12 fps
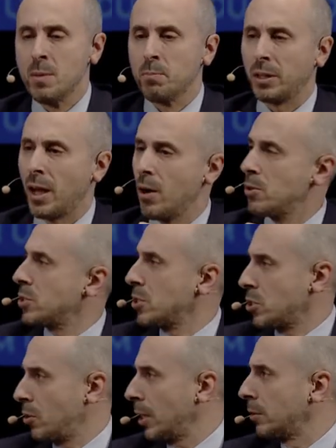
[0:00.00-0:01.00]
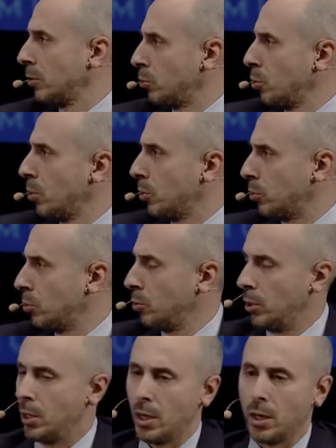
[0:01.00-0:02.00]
But how is this connected to the trade